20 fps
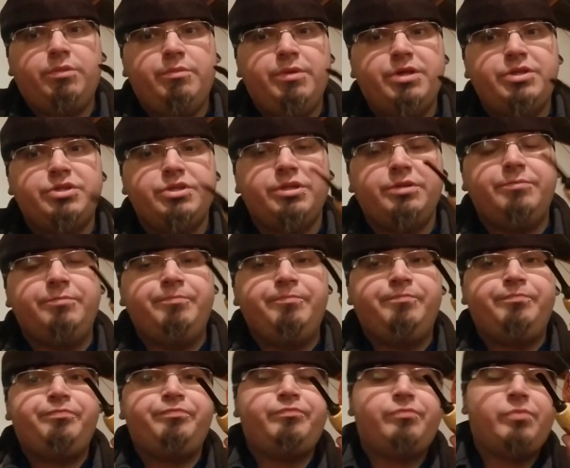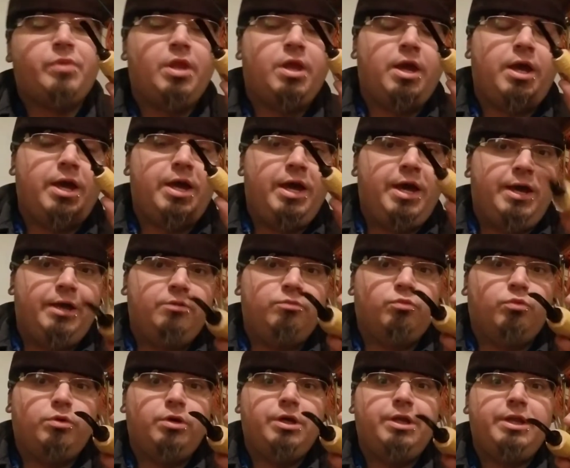commission. I had
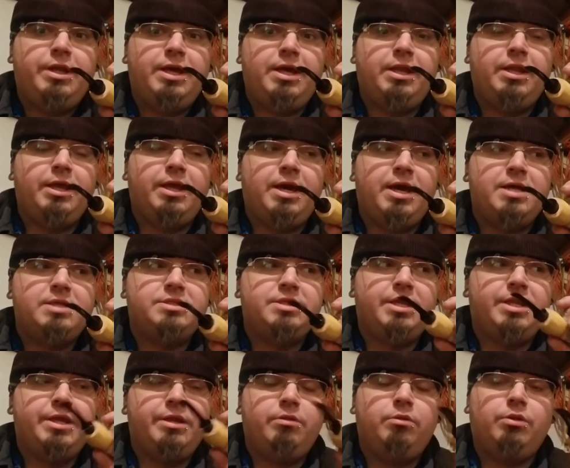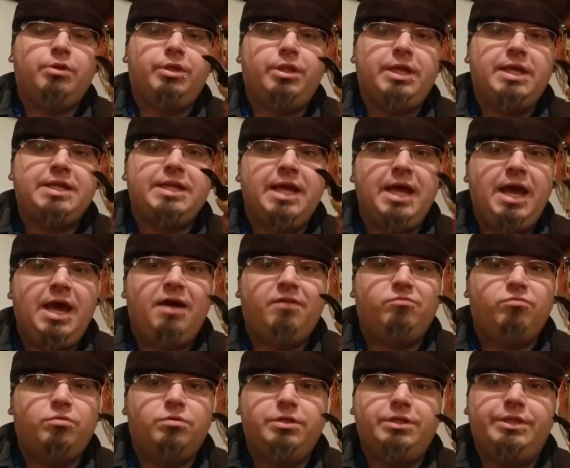one that the guy said he'd really like to
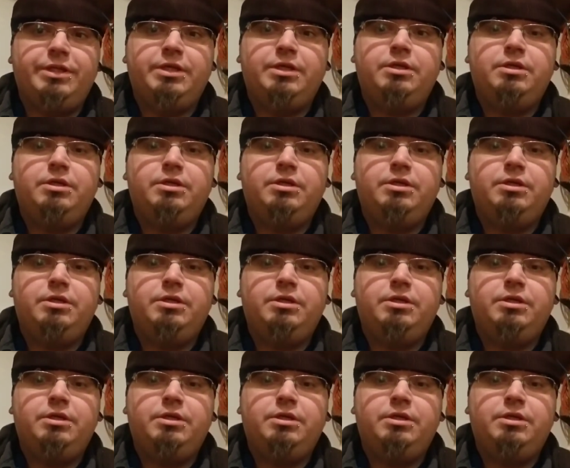have one,